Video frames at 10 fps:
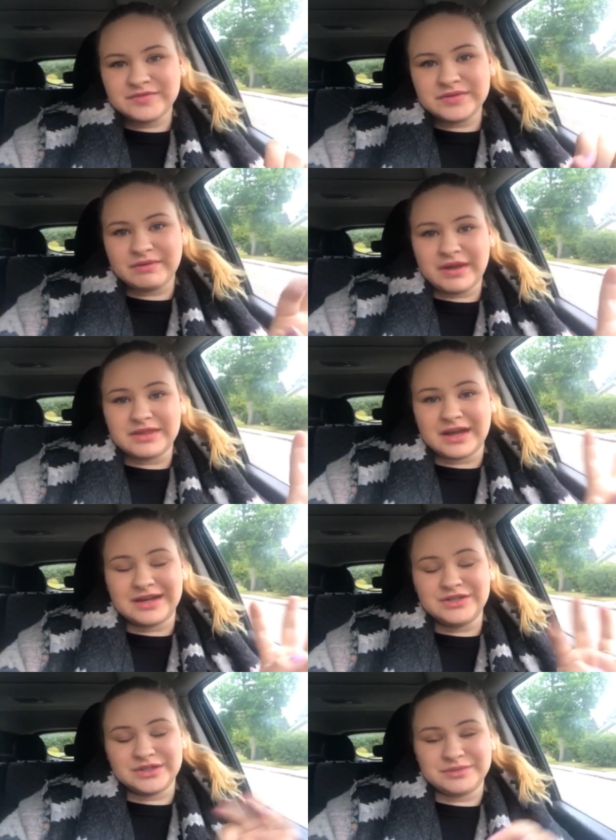So I thought
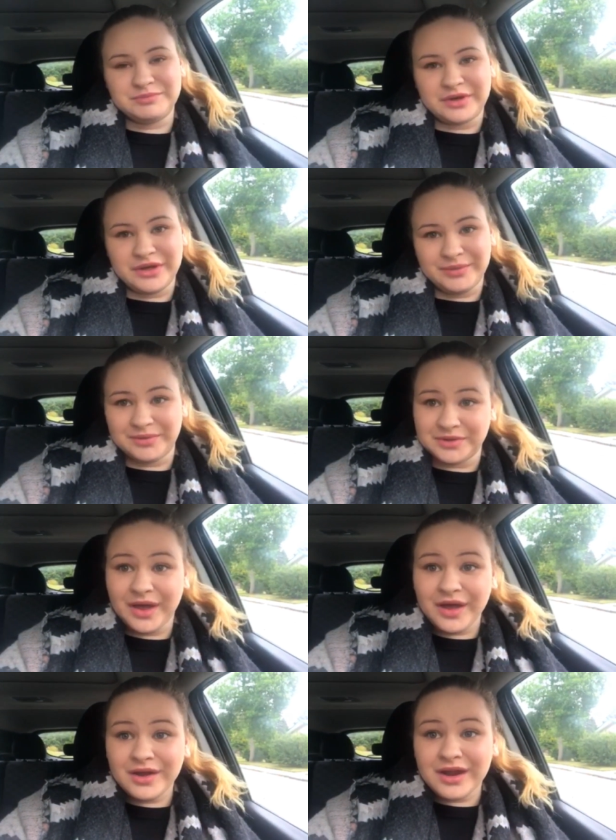I'd just bring you
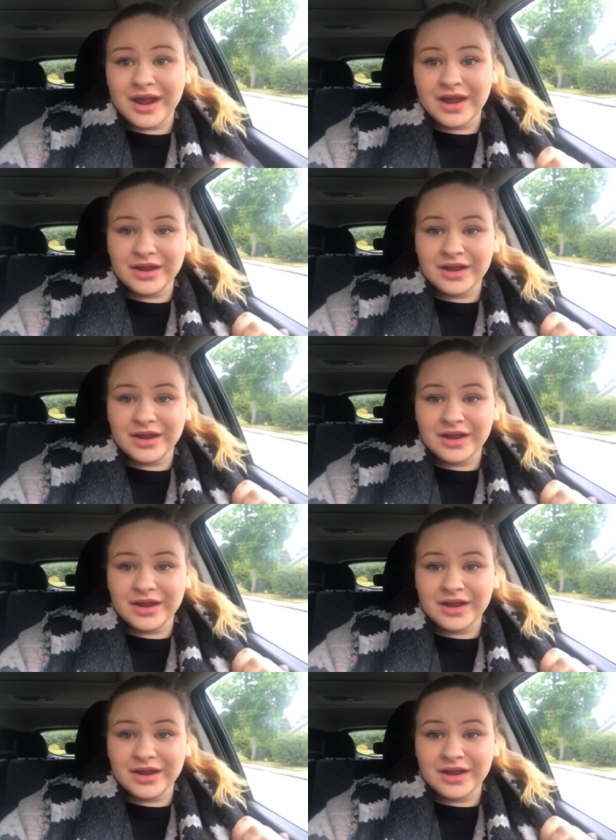along.